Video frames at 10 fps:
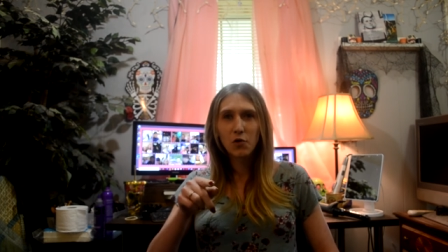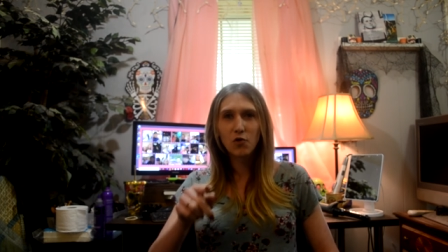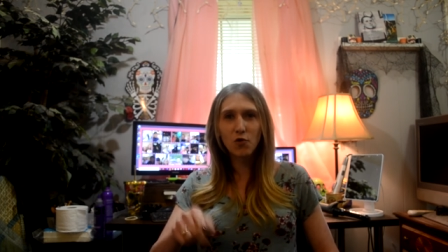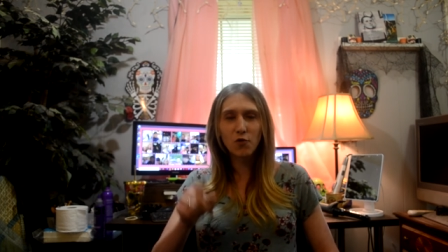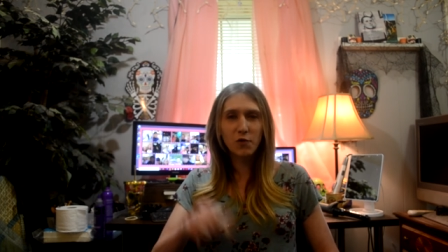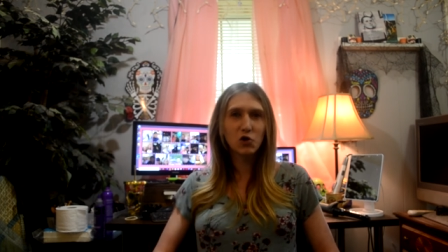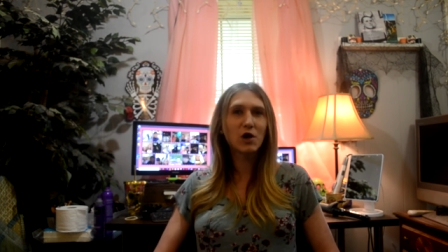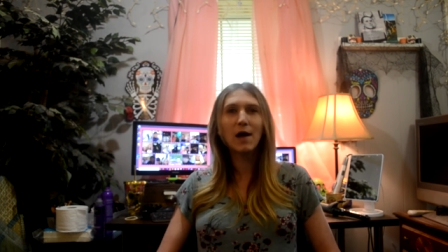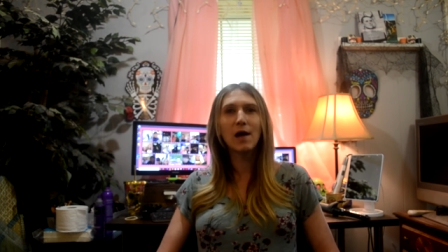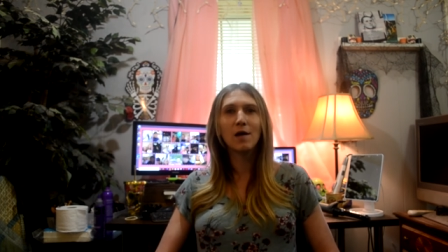You're the
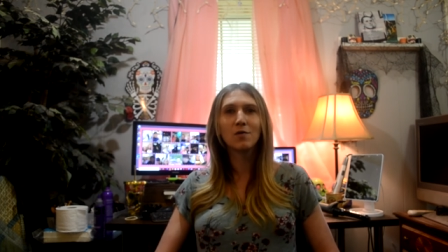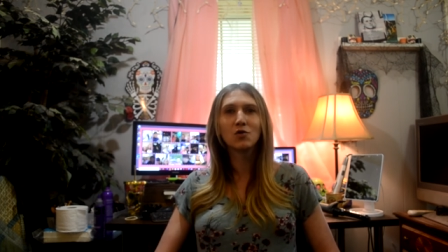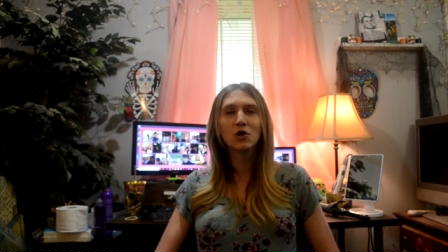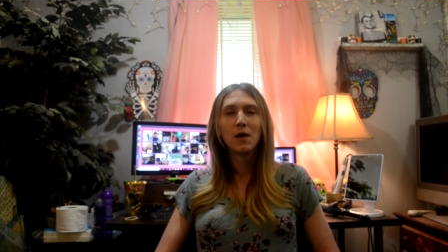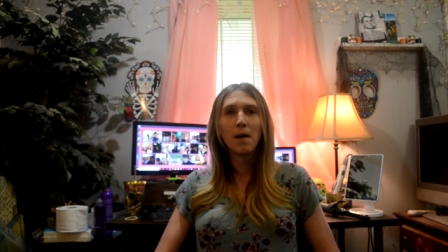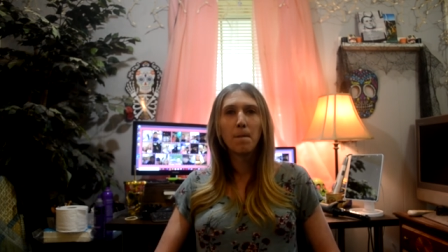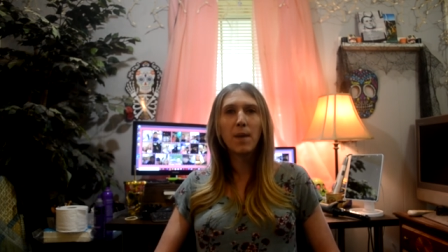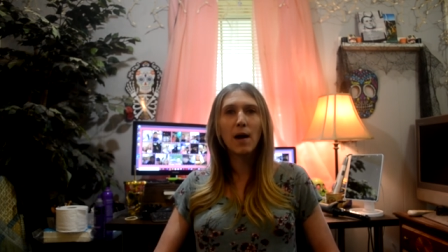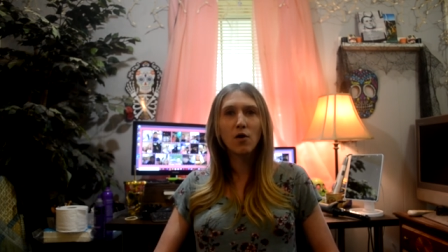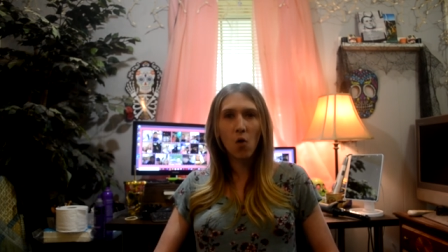change
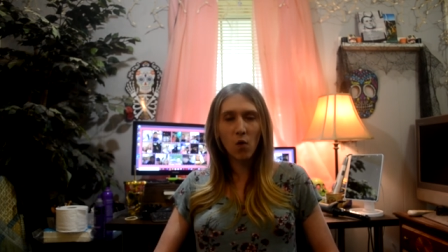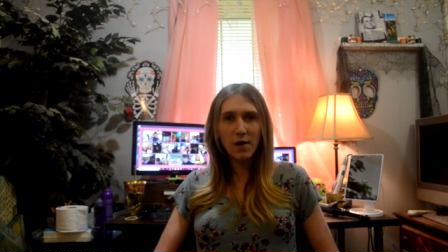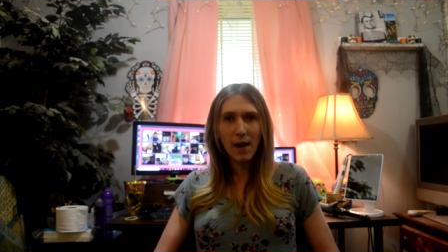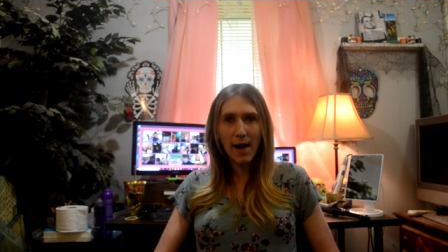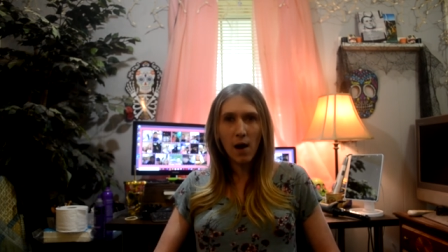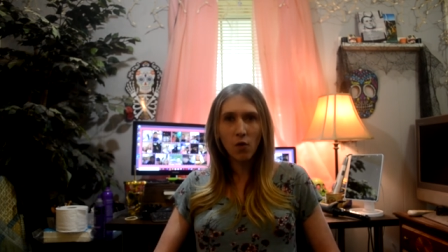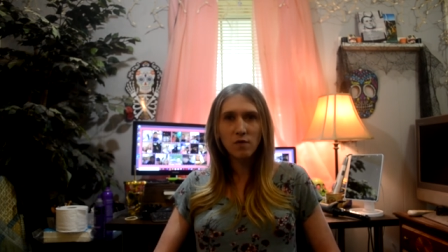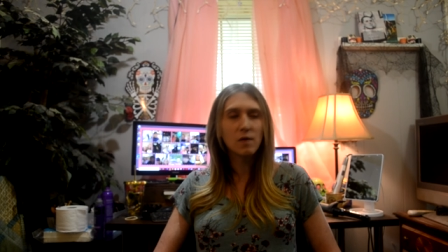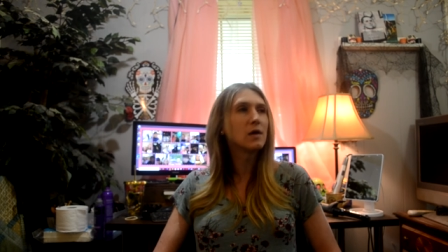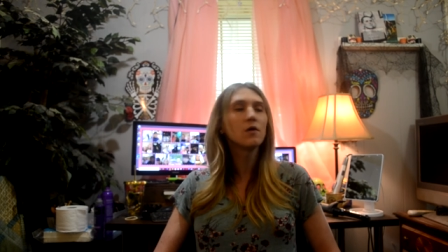by going out
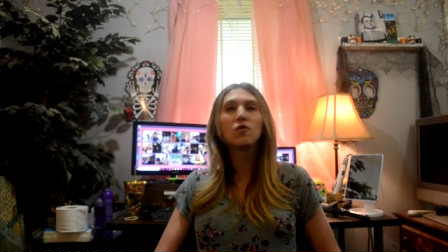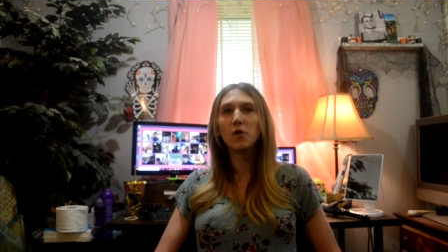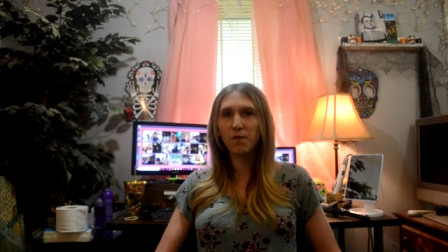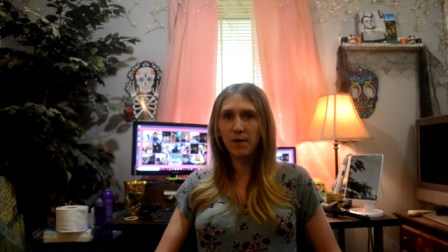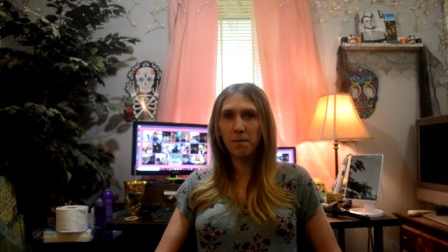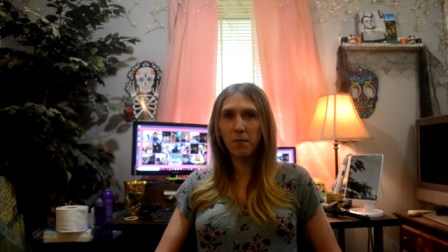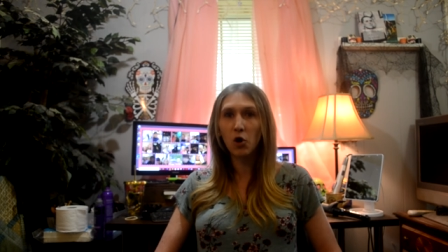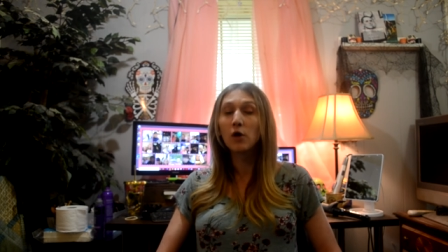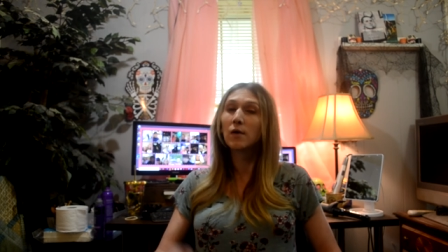in November.